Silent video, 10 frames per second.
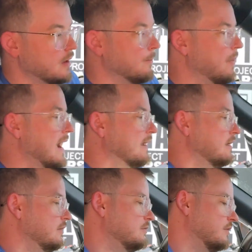back
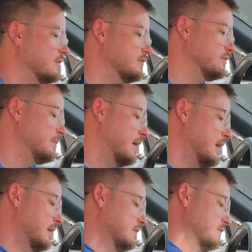into the
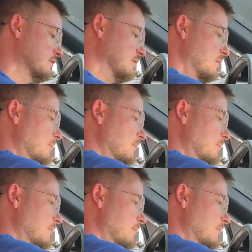space.